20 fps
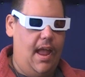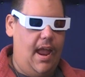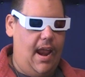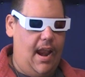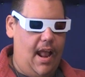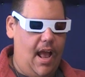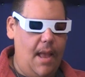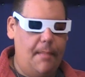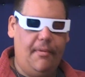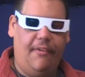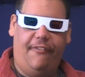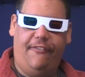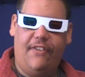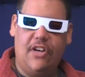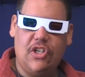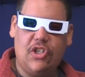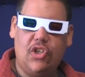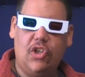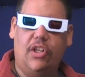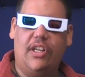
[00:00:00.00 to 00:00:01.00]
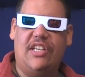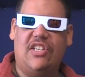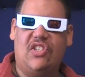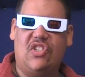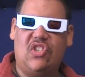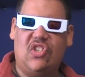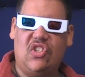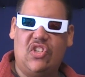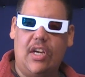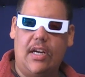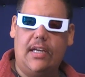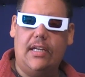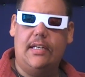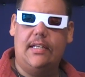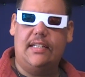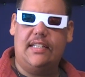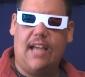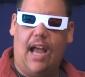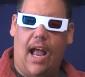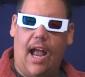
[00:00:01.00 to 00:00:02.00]
And I am officially sick
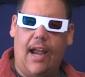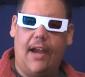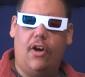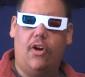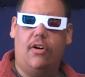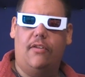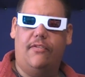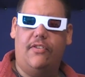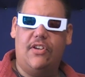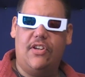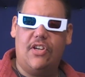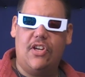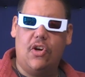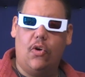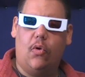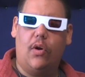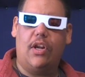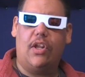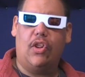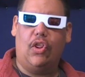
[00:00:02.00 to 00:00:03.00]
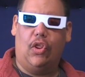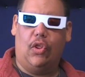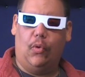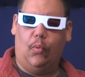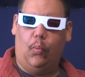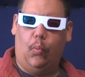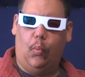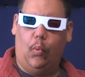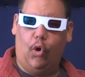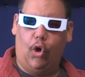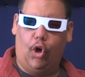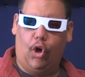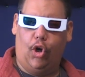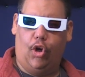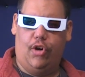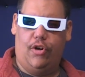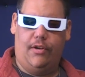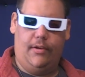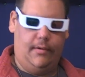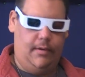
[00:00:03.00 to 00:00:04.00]
and tired of hearing the
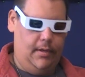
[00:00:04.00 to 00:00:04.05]
word.